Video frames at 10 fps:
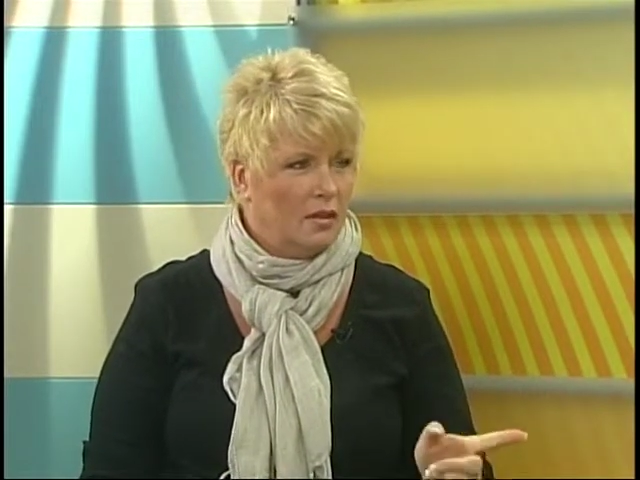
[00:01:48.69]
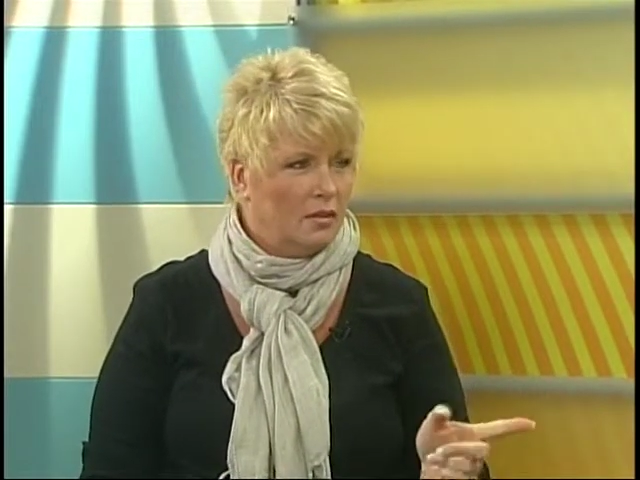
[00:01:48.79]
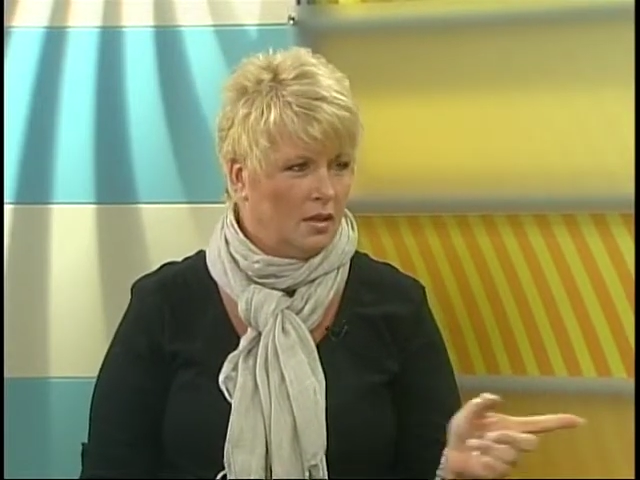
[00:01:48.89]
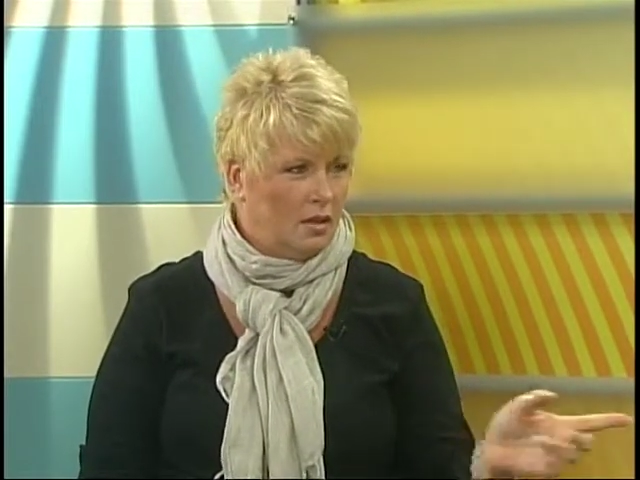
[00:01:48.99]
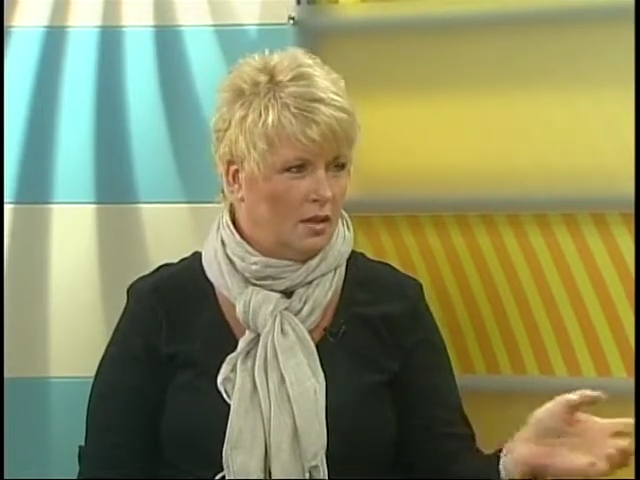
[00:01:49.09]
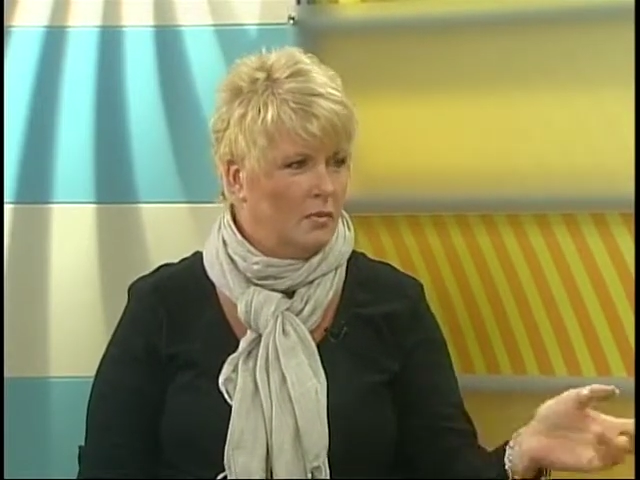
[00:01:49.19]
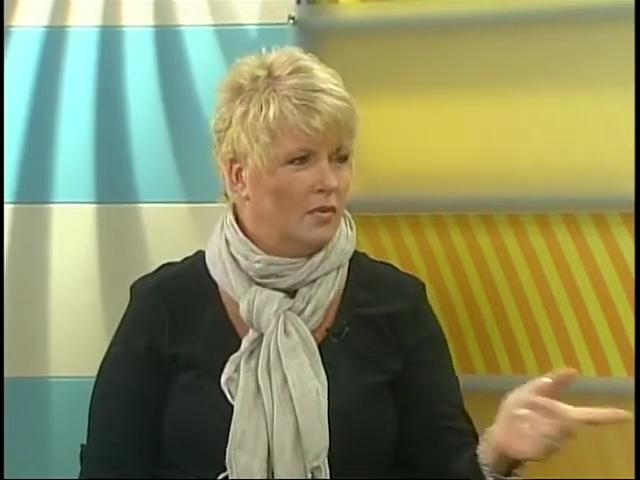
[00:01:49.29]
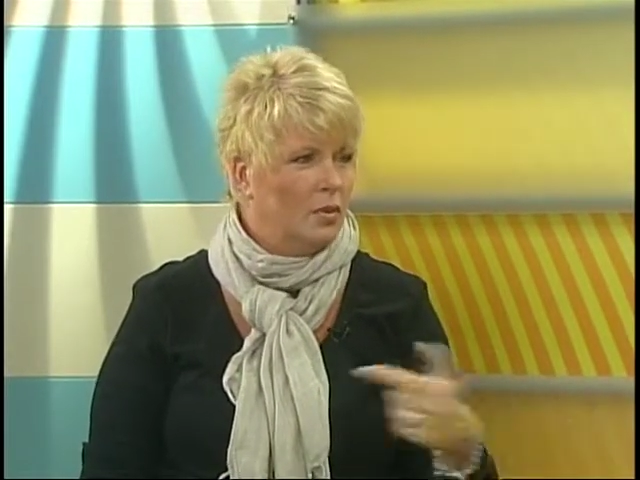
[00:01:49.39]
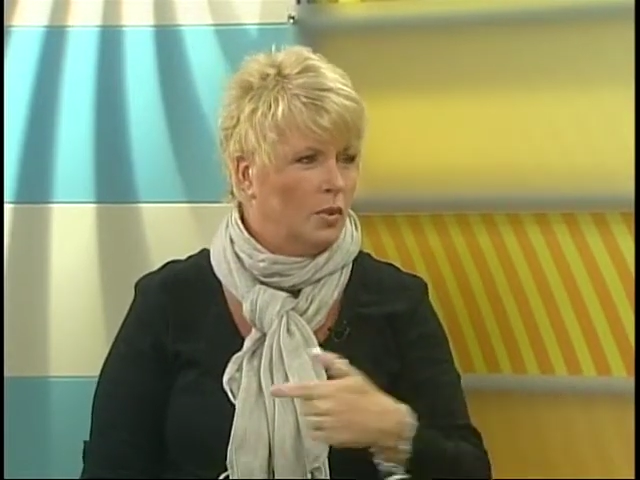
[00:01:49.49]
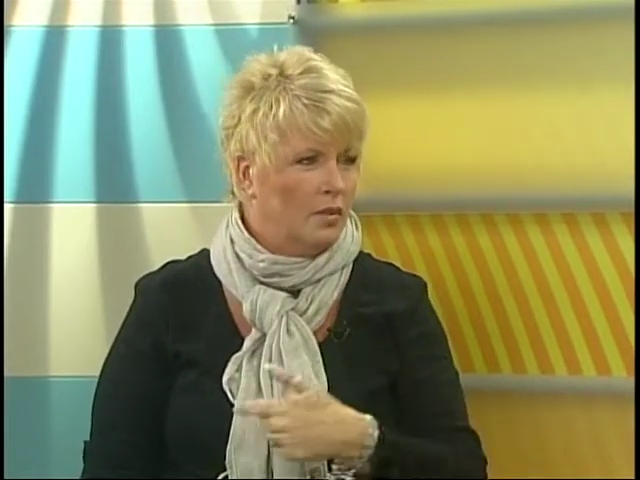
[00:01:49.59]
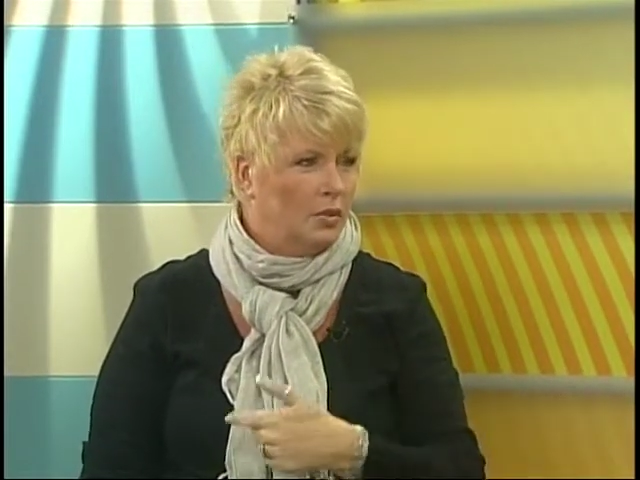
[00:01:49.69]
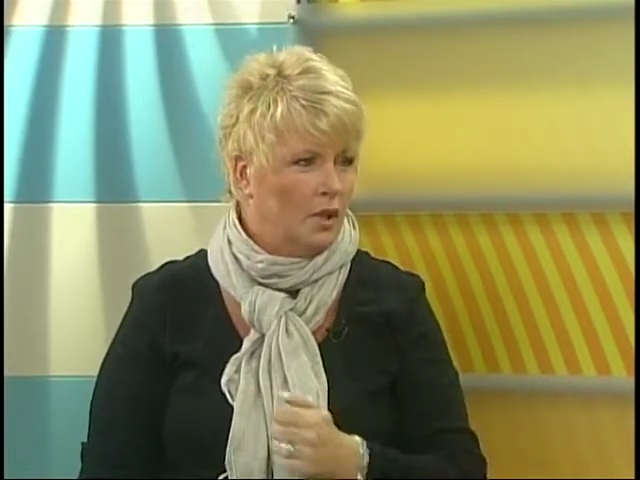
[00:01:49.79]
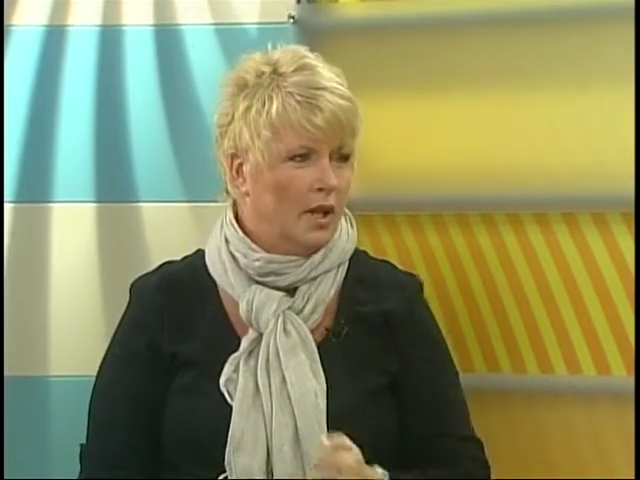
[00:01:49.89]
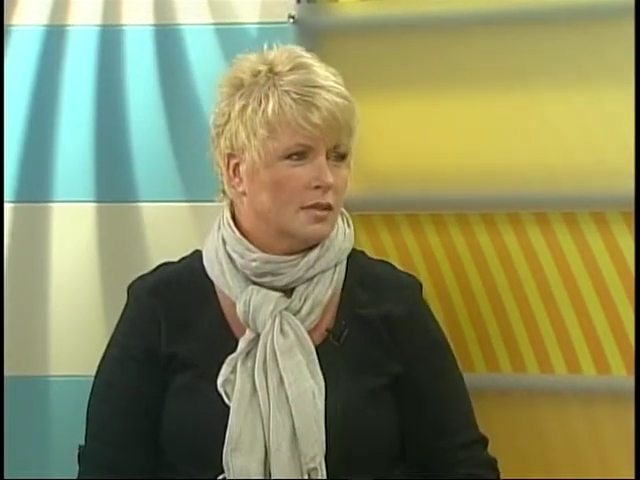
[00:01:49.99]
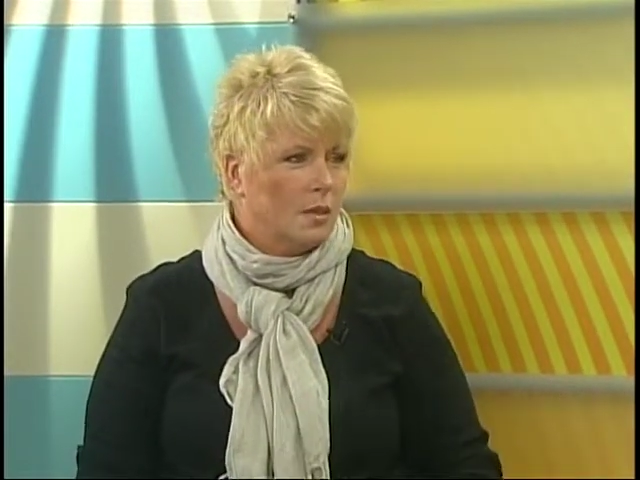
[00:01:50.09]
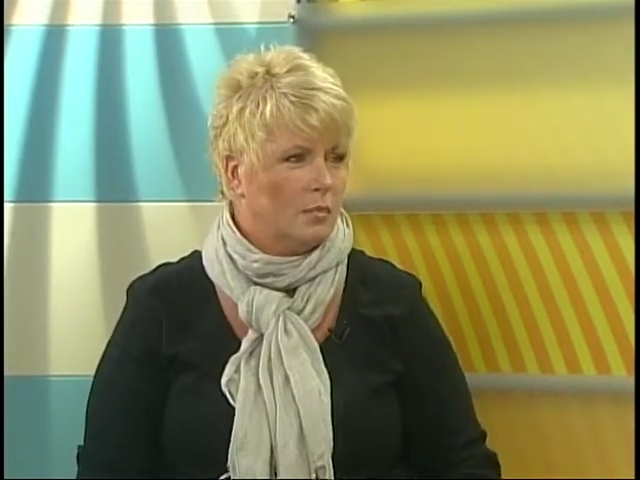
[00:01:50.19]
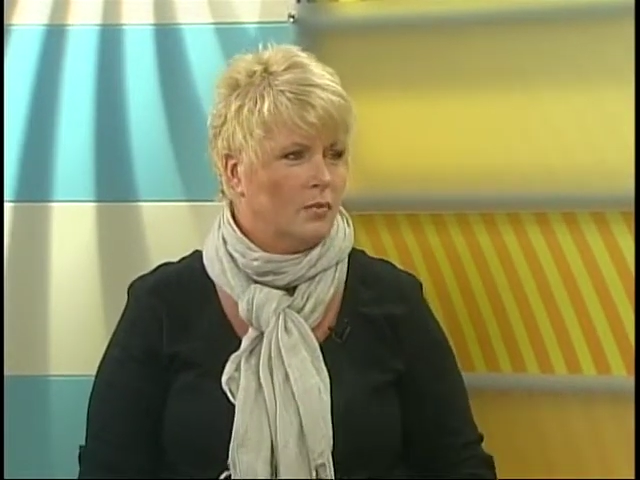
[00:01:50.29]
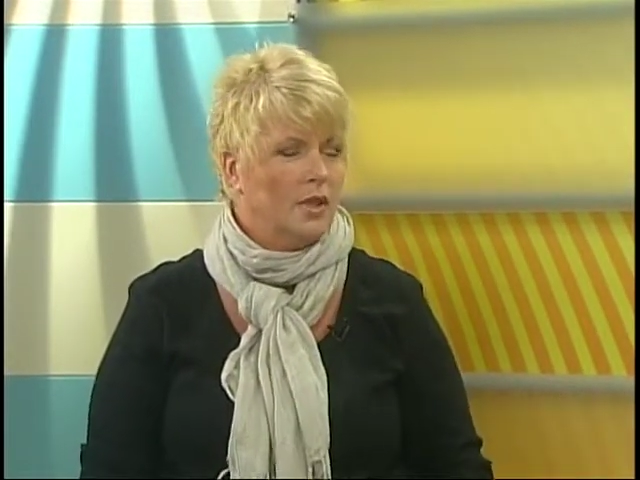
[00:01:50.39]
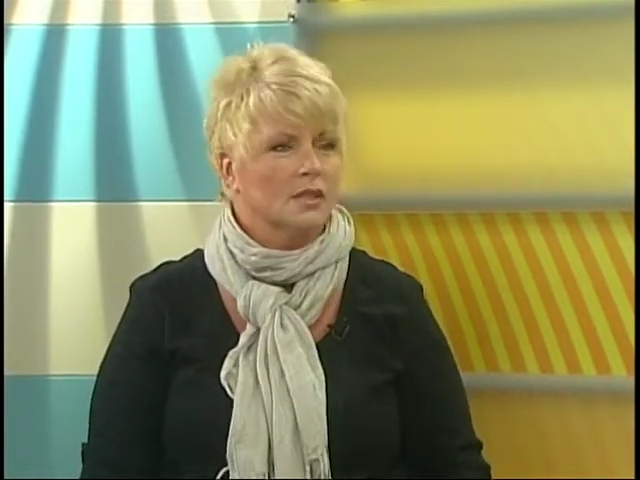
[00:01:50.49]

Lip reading: the theme of the week for the last couple of weeks.